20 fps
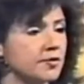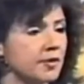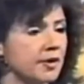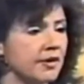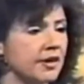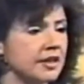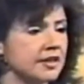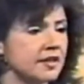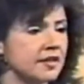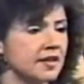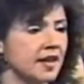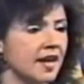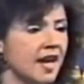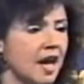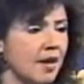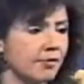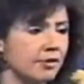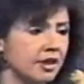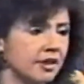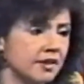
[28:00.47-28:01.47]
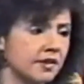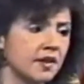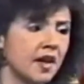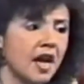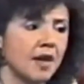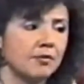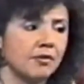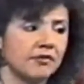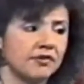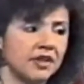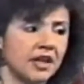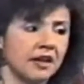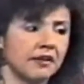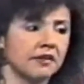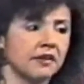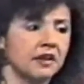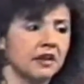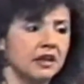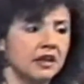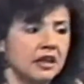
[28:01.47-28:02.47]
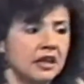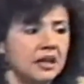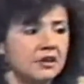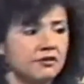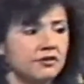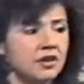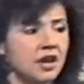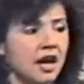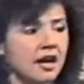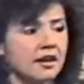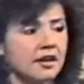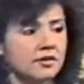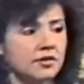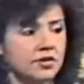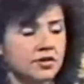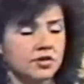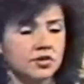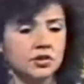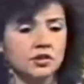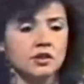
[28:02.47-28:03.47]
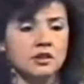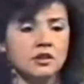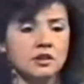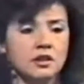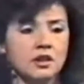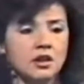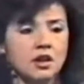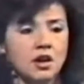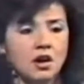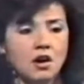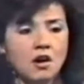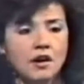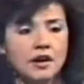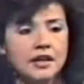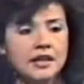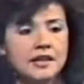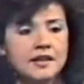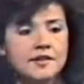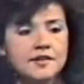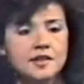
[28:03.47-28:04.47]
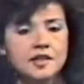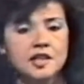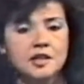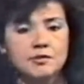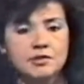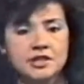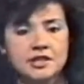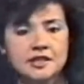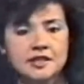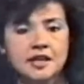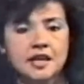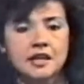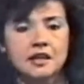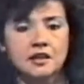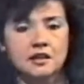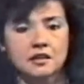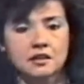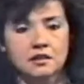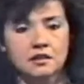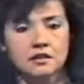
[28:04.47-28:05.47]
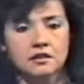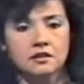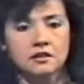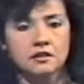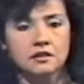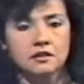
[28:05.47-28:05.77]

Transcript: experiences that happen at the time of death, if not understood, are easily mistaken.